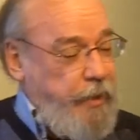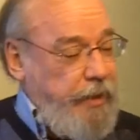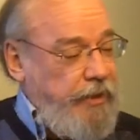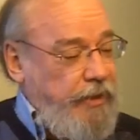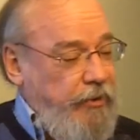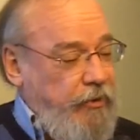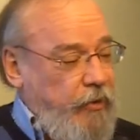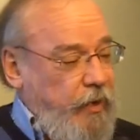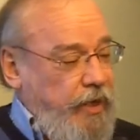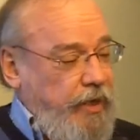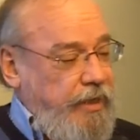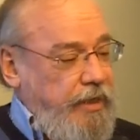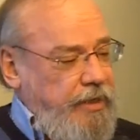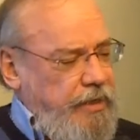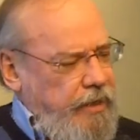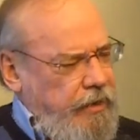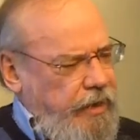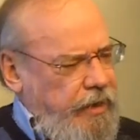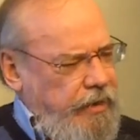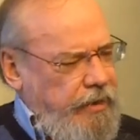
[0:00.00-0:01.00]
But the thing
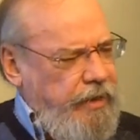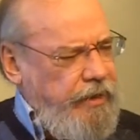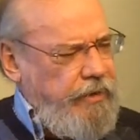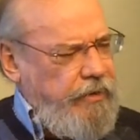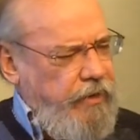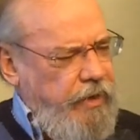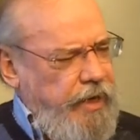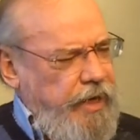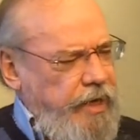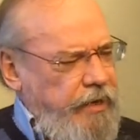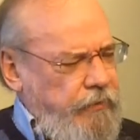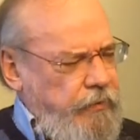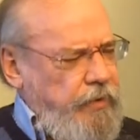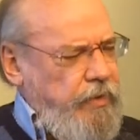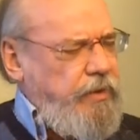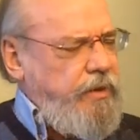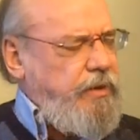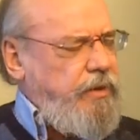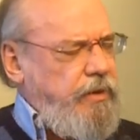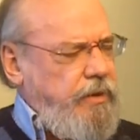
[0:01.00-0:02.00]
is, I go, I have
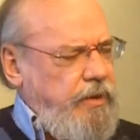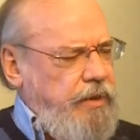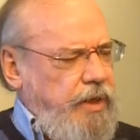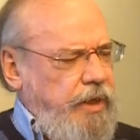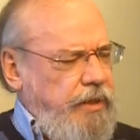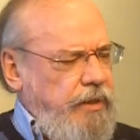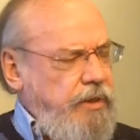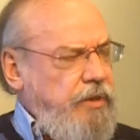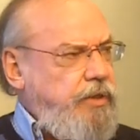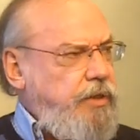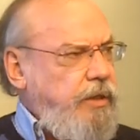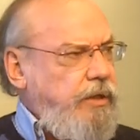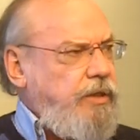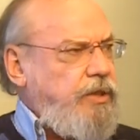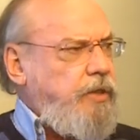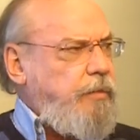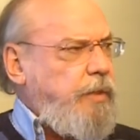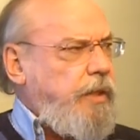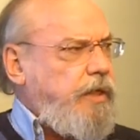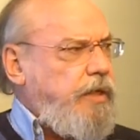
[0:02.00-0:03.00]
to take this
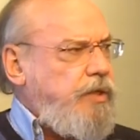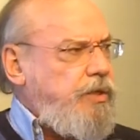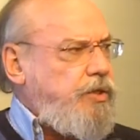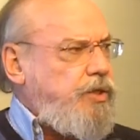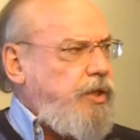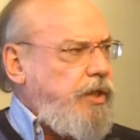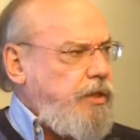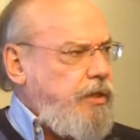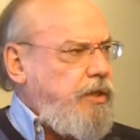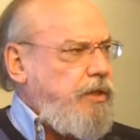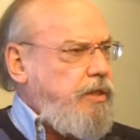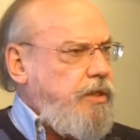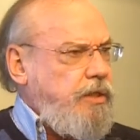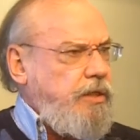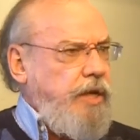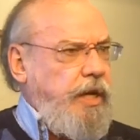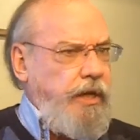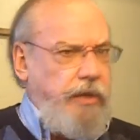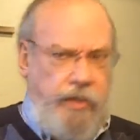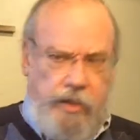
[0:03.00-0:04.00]
seriously, because Jesus
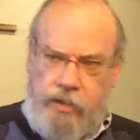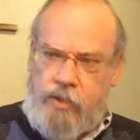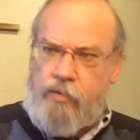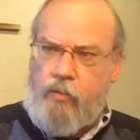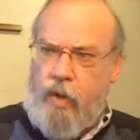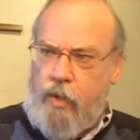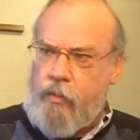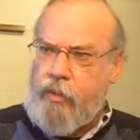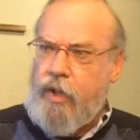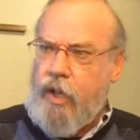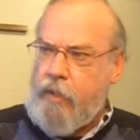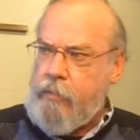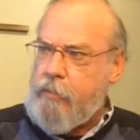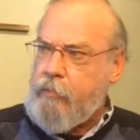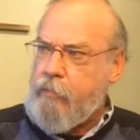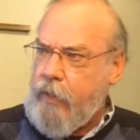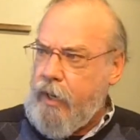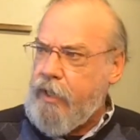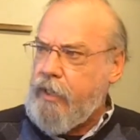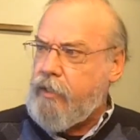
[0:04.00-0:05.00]
is saying this is what we ought to
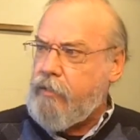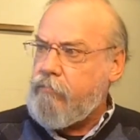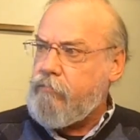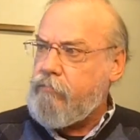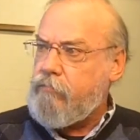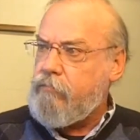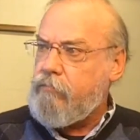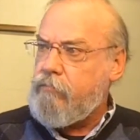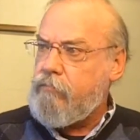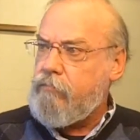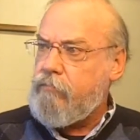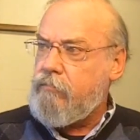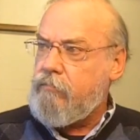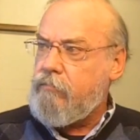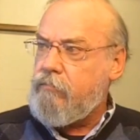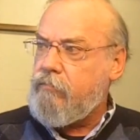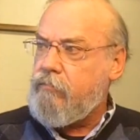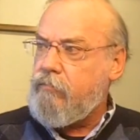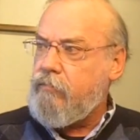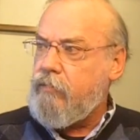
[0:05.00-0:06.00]
be praying.
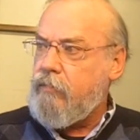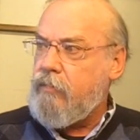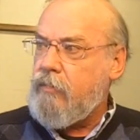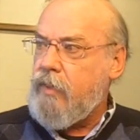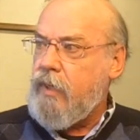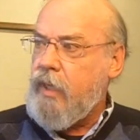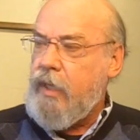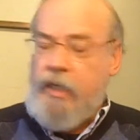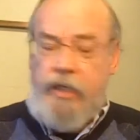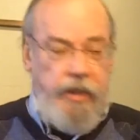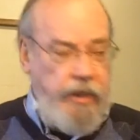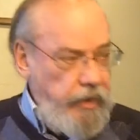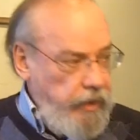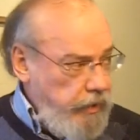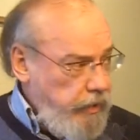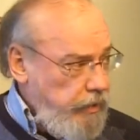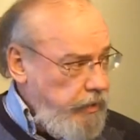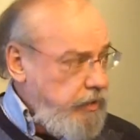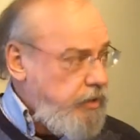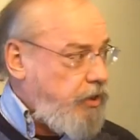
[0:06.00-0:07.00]
He
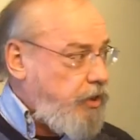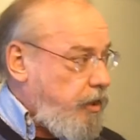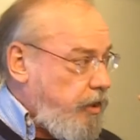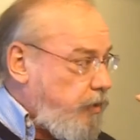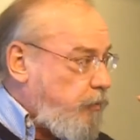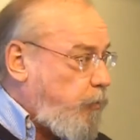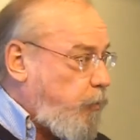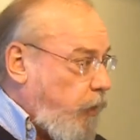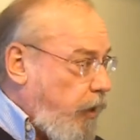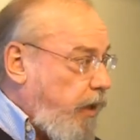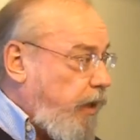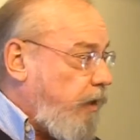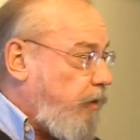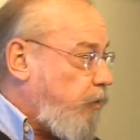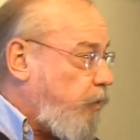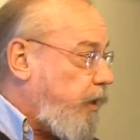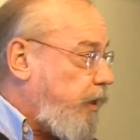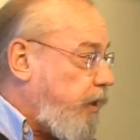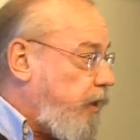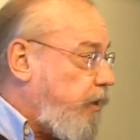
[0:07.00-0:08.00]
ends this
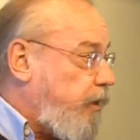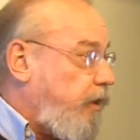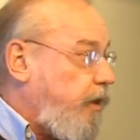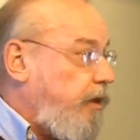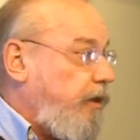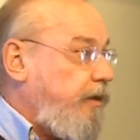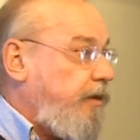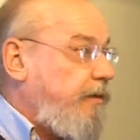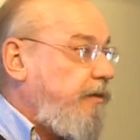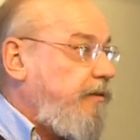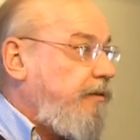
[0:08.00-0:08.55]
prayer with,